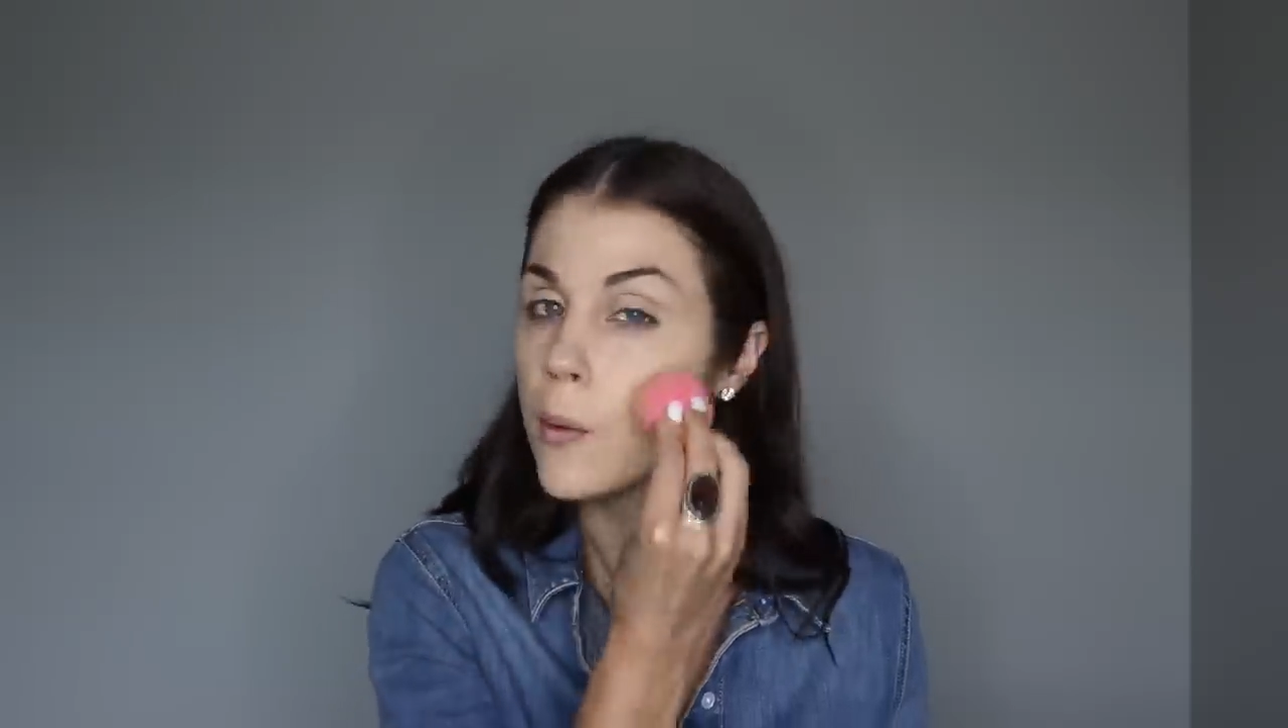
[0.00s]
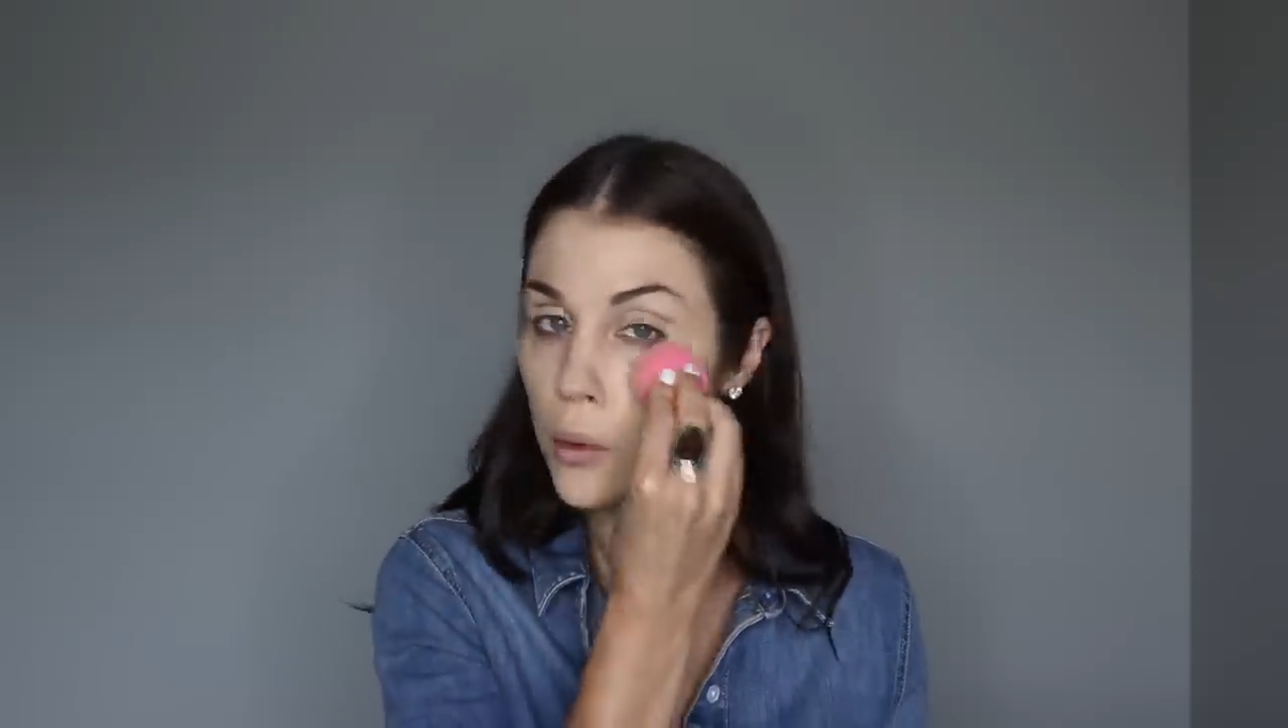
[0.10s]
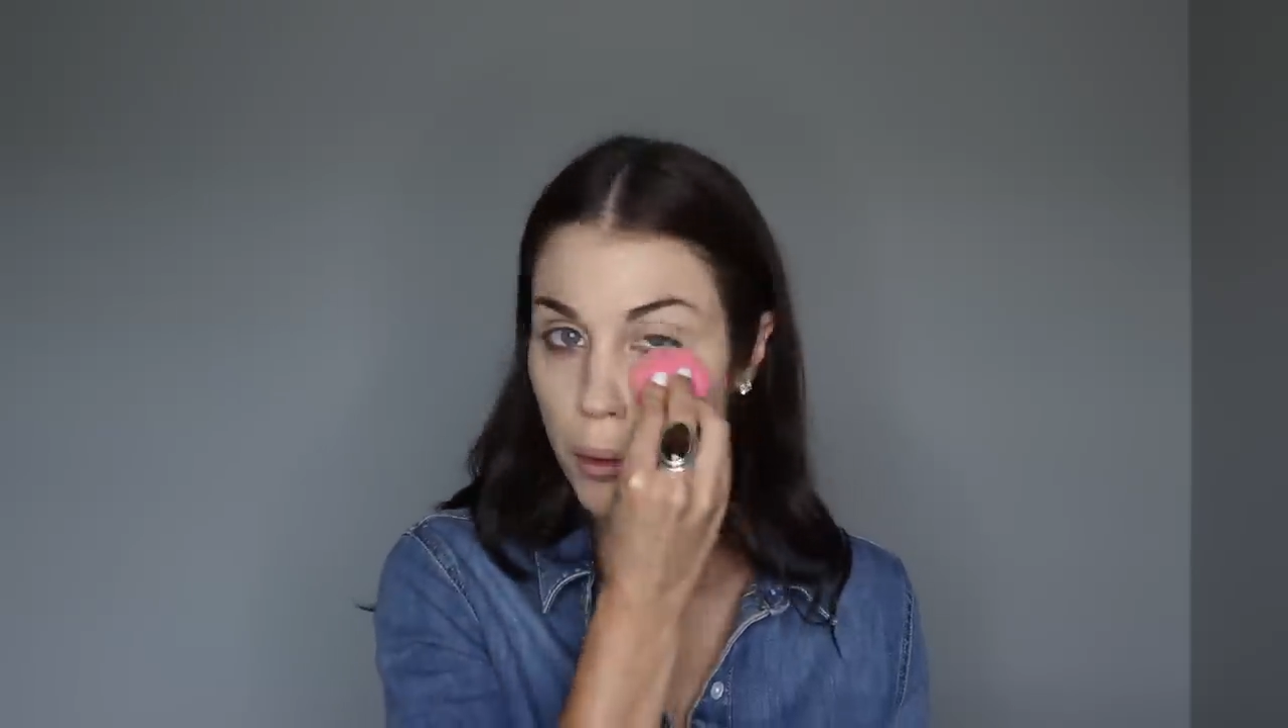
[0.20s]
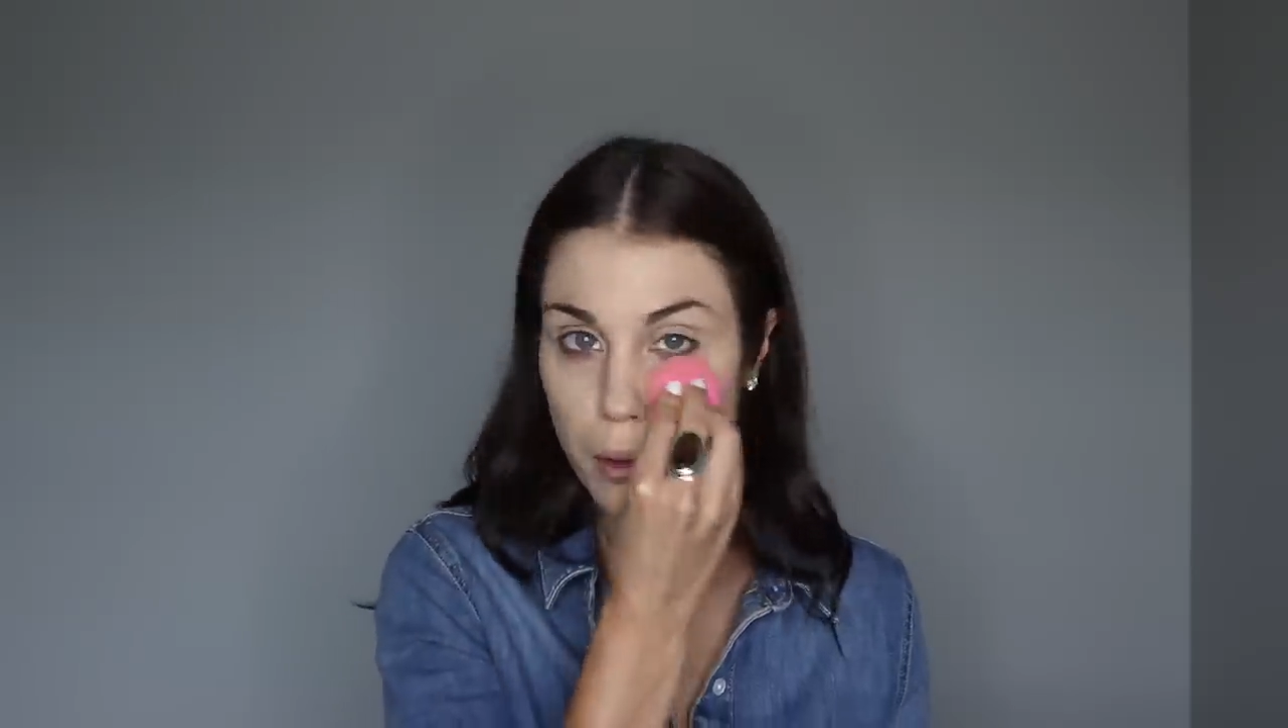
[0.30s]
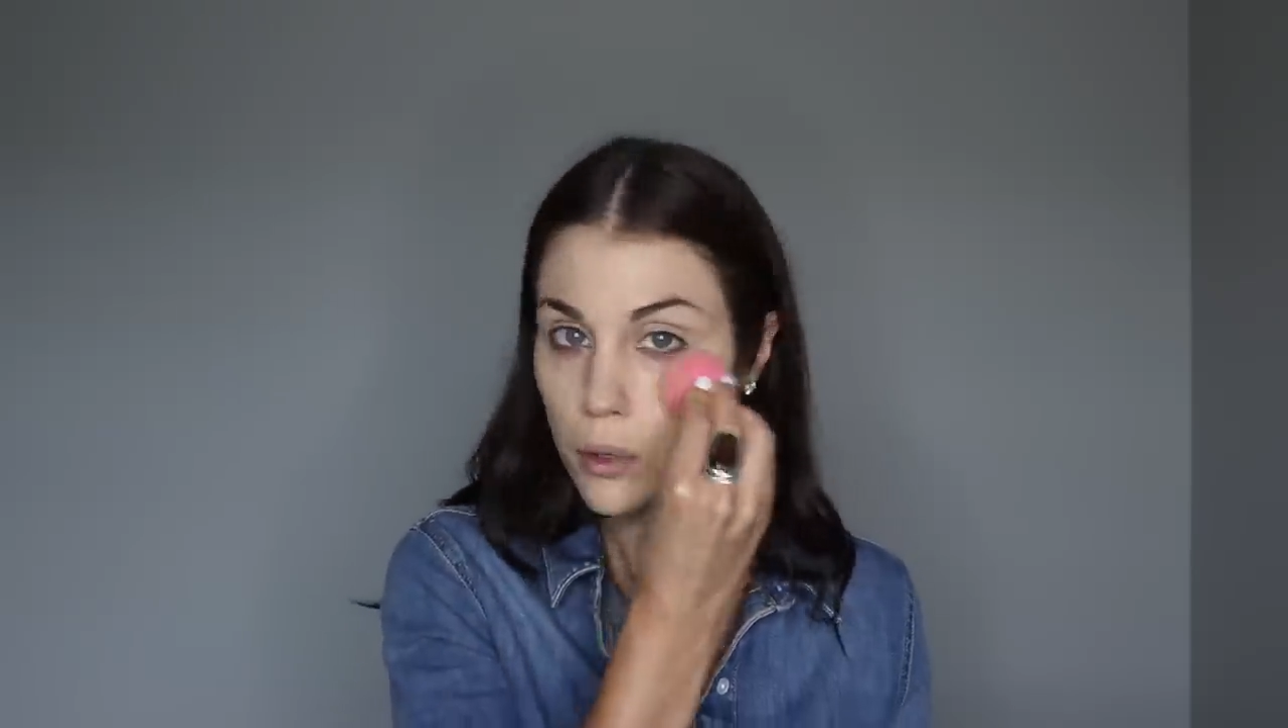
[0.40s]

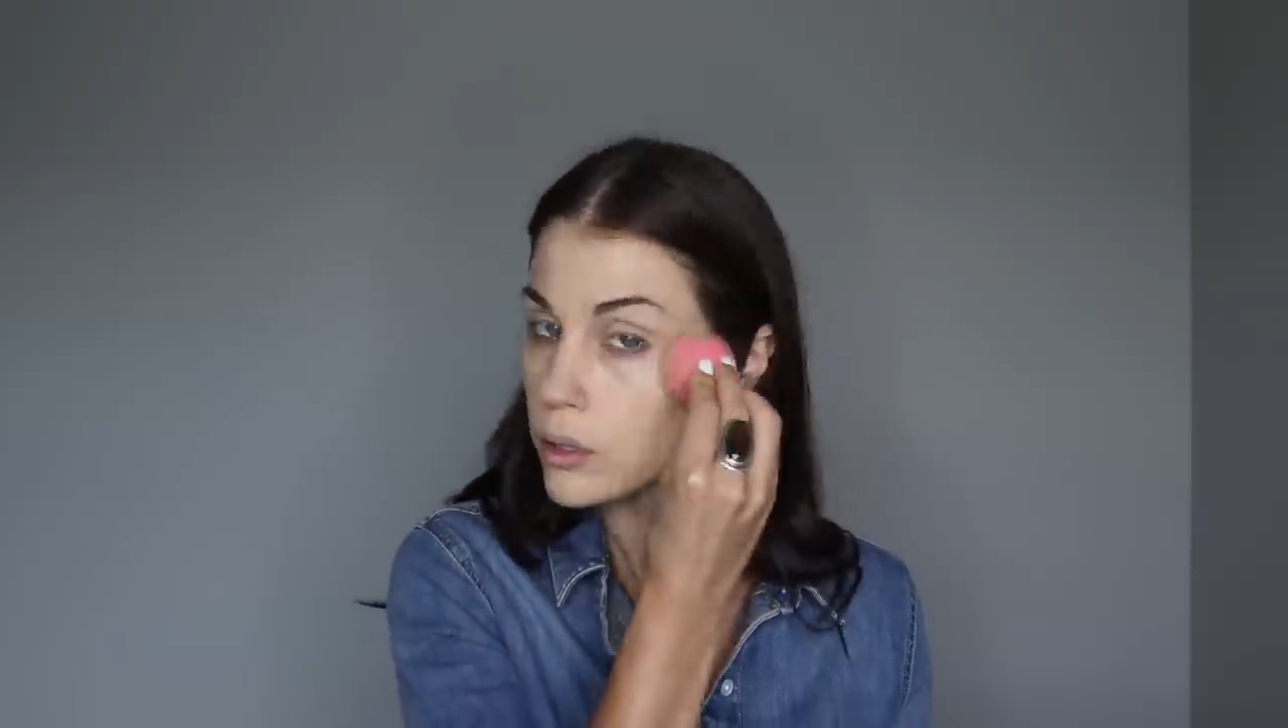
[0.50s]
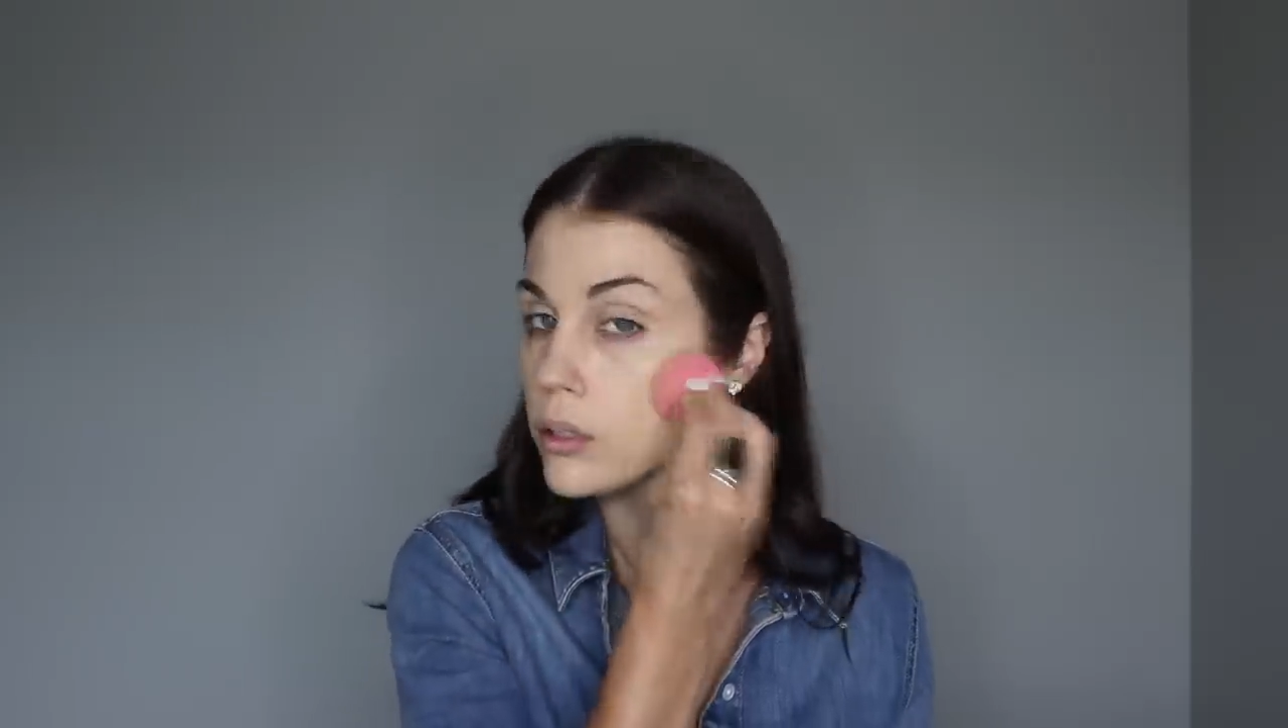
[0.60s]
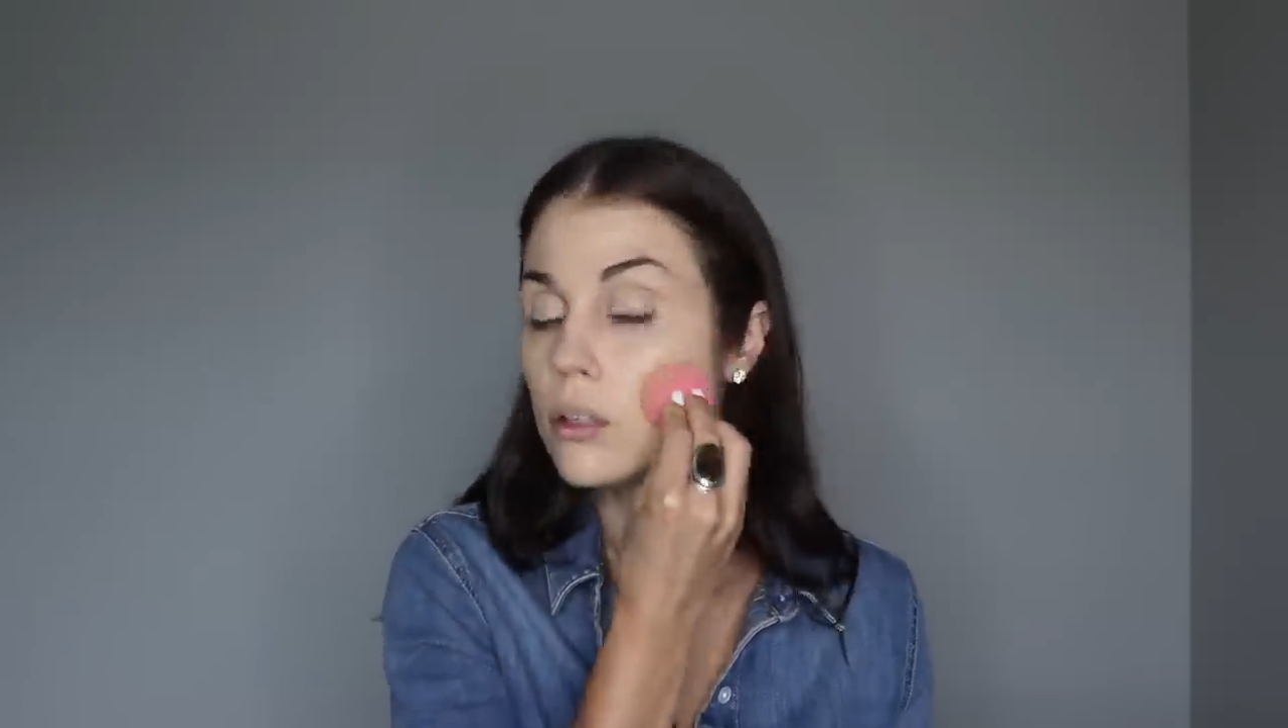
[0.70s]
one pump of